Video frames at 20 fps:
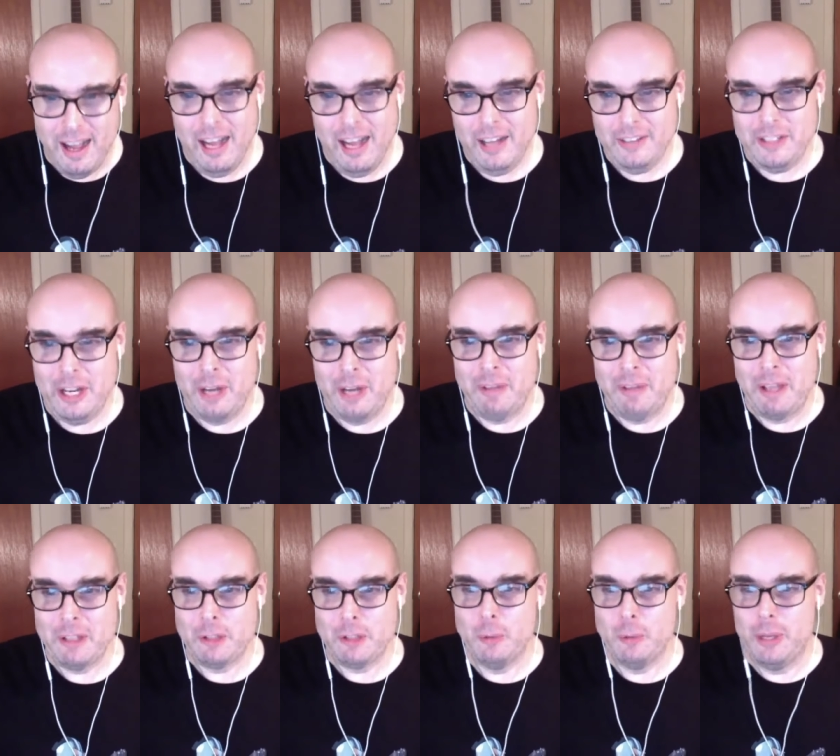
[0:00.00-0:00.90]
Dale
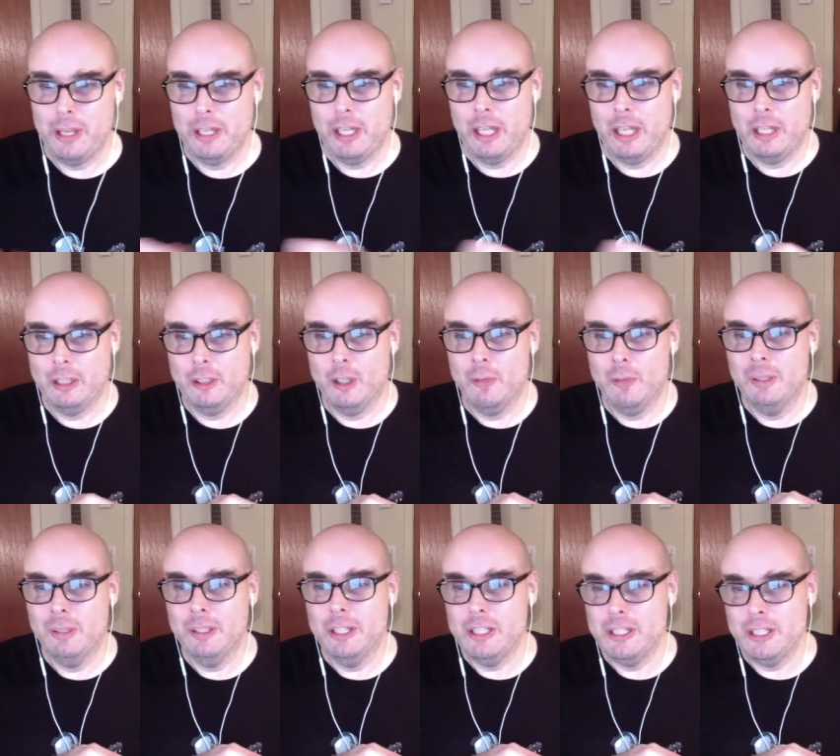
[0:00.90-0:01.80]
passed away in Loma
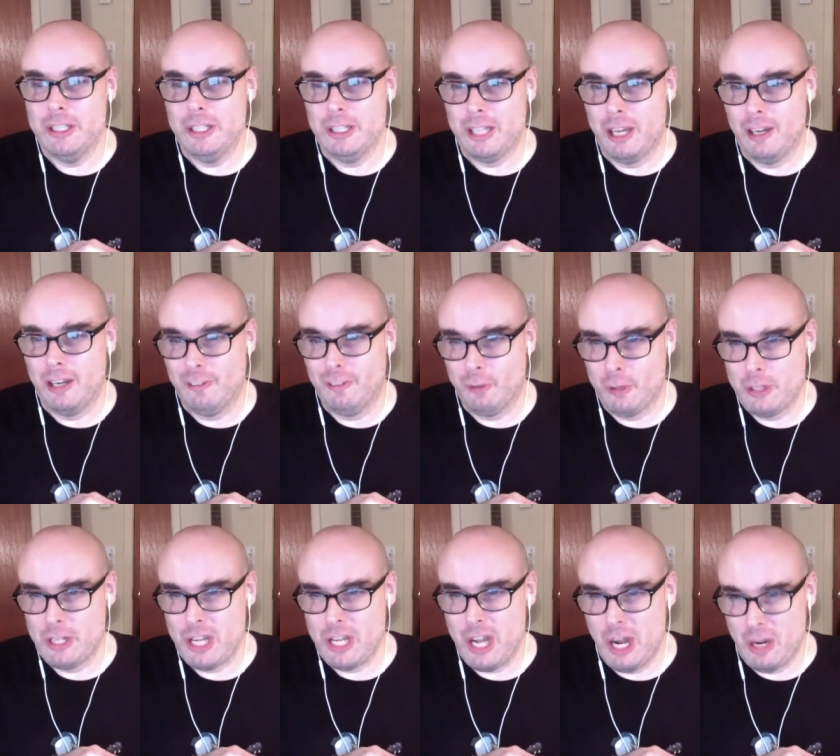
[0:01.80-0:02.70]
Linda,
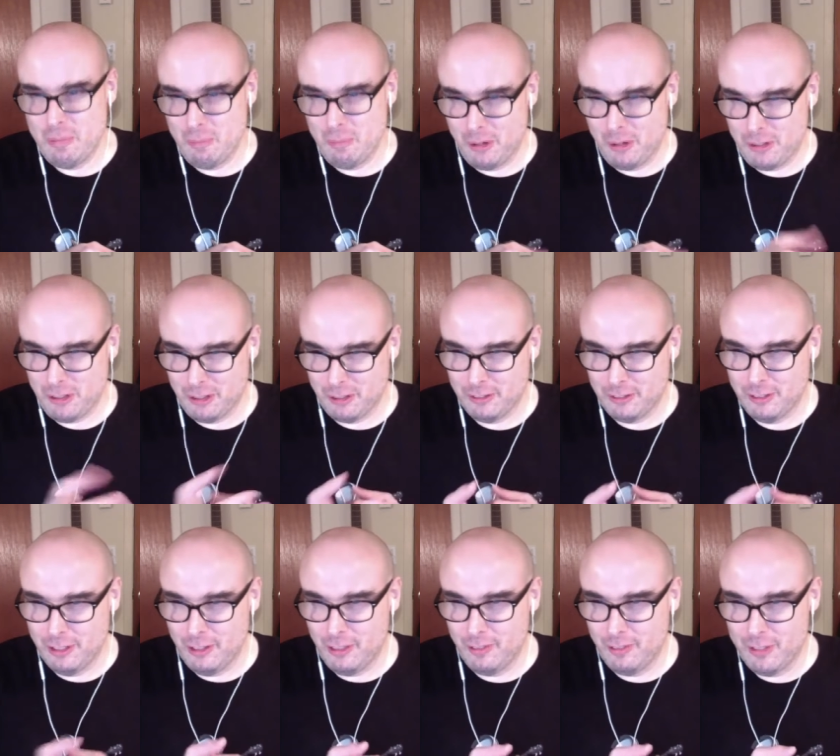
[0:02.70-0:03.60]
California on March
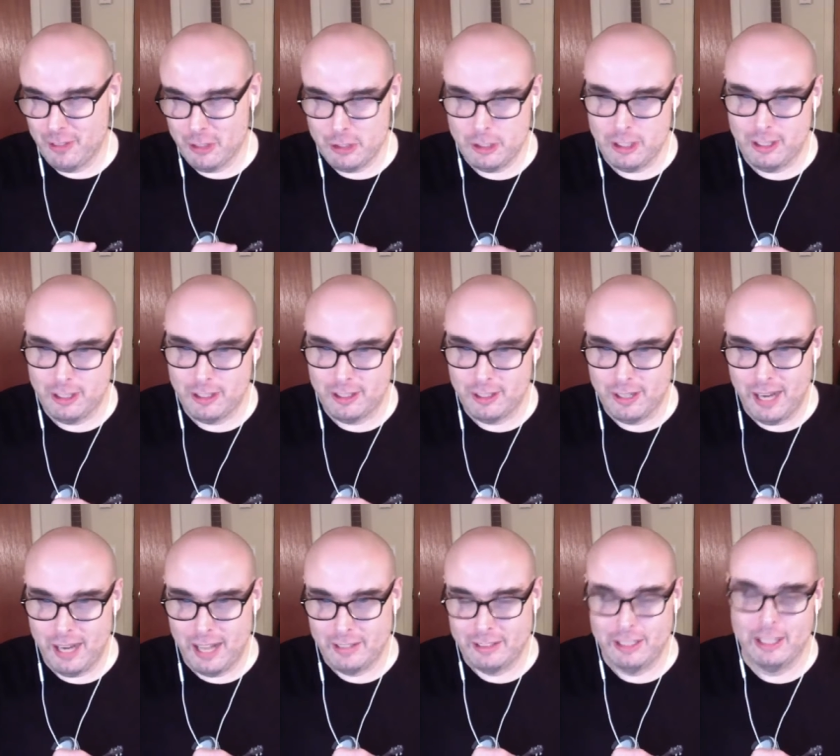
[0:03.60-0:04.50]
16th of this year
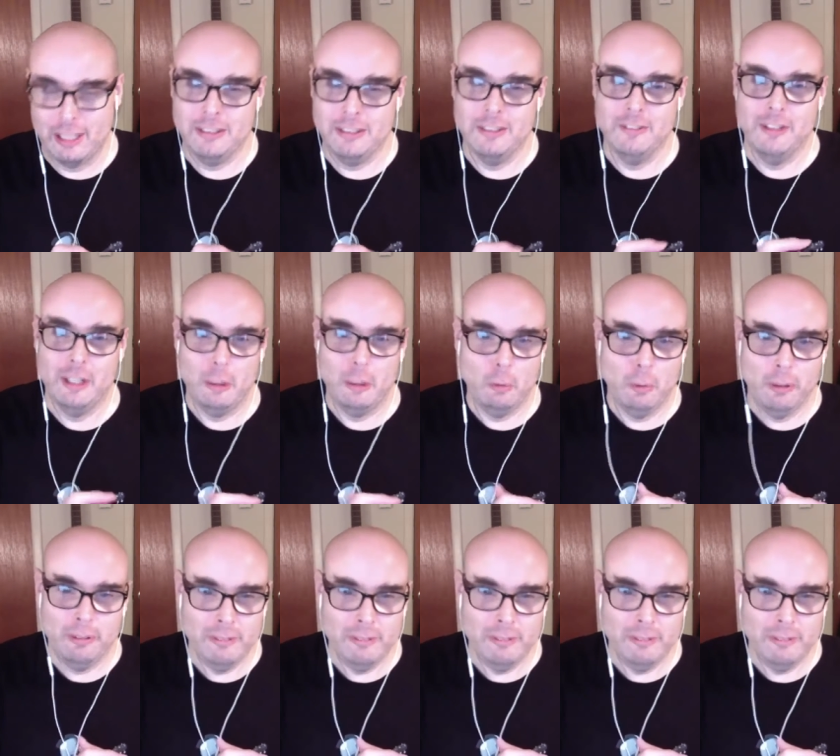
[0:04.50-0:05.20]
at the age of 81.